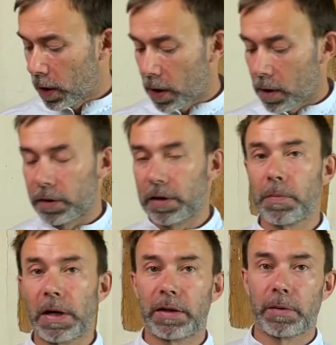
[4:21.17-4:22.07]
Now this
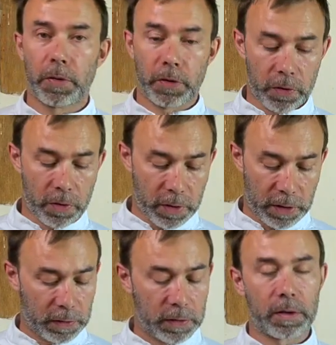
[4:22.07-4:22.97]
melted butter,
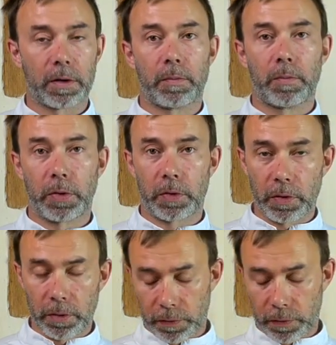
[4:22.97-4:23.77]
it's butter.